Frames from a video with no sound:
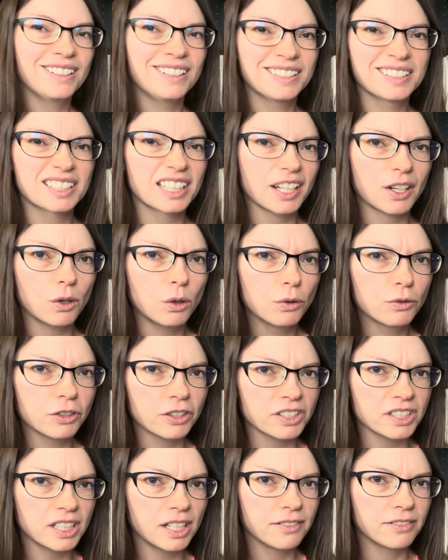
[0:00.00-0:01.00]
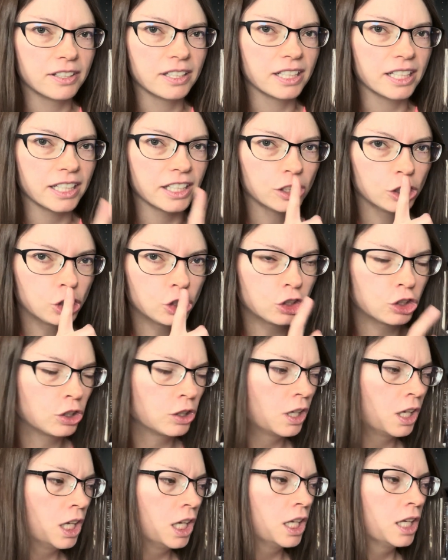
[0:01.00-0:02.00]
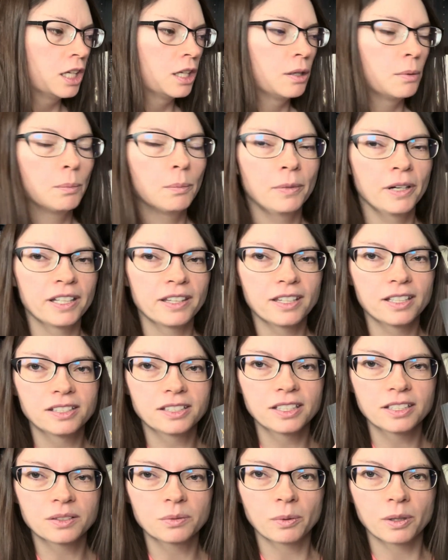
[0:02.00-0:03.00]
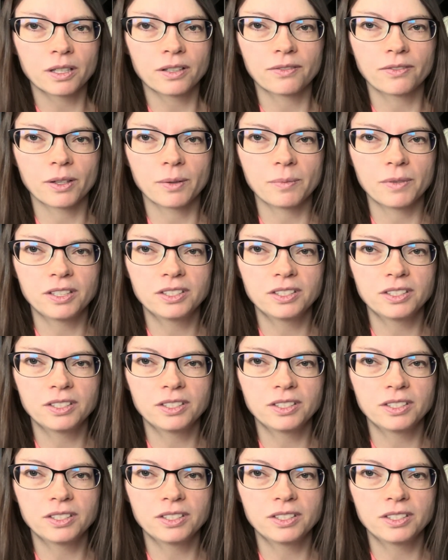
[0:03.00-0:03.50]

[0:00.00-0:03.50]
It's like over 70. Shh. But this is one of them.